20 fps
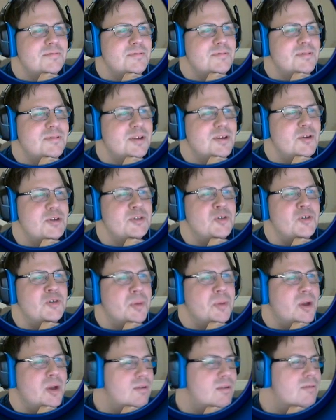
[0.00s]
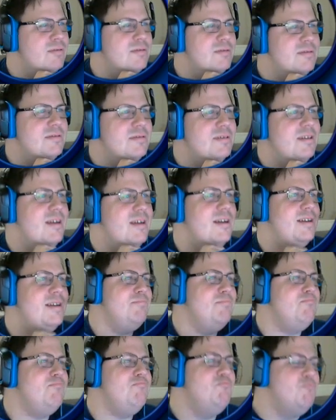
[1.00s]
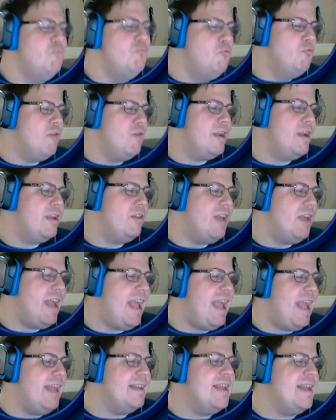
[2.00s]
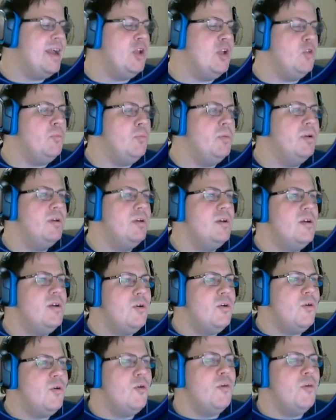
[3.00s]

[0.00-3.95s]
The crystal ball. A handheld... or